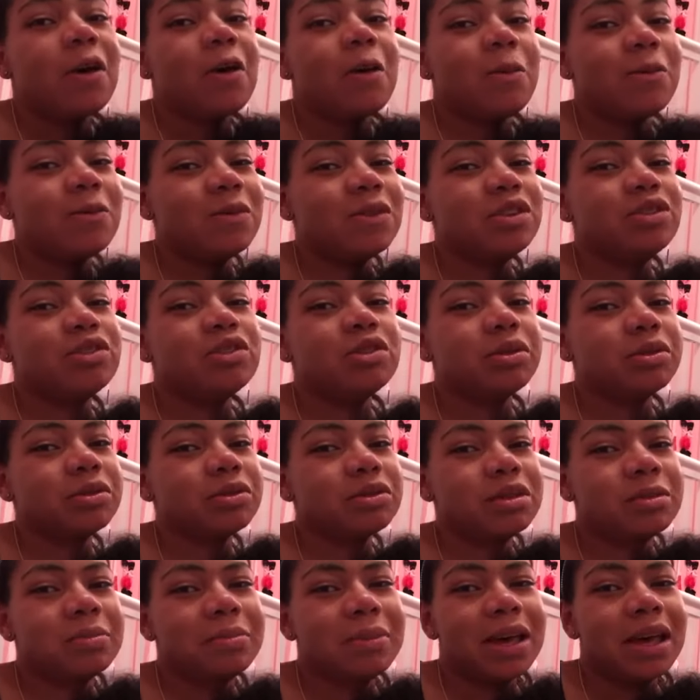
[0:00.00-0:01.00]
hopefully she
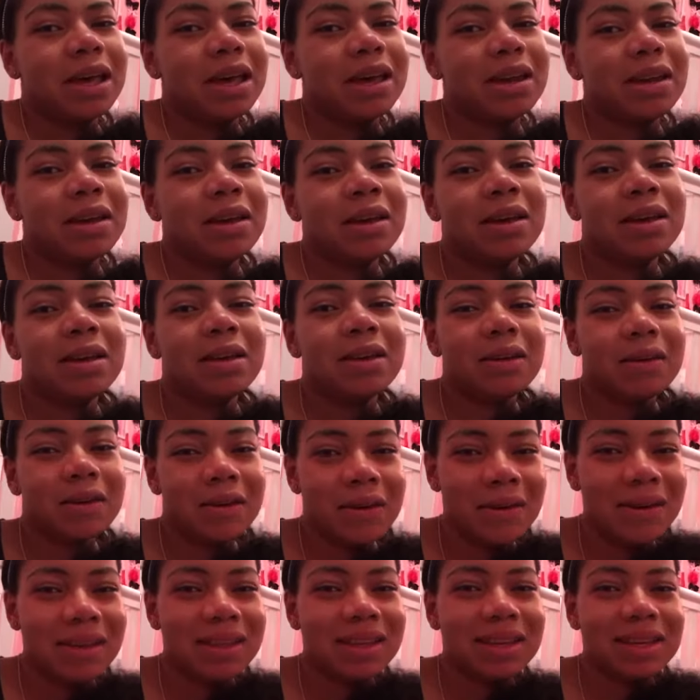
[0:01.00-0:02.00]
goes to bed
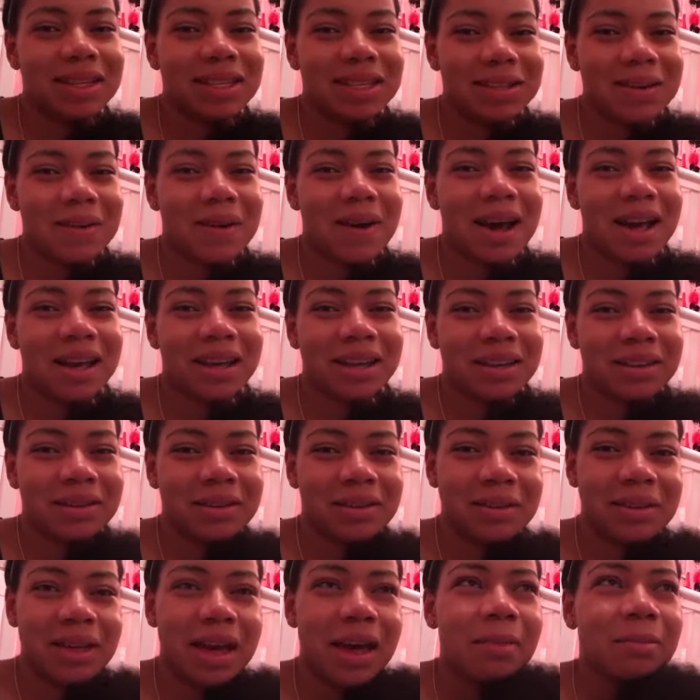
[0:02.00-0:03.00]
early so I can
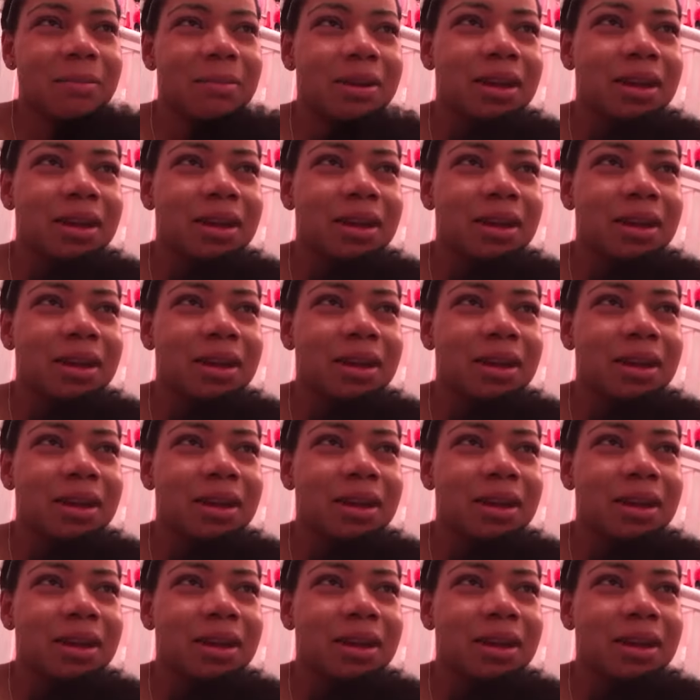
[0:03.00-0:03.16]
do that.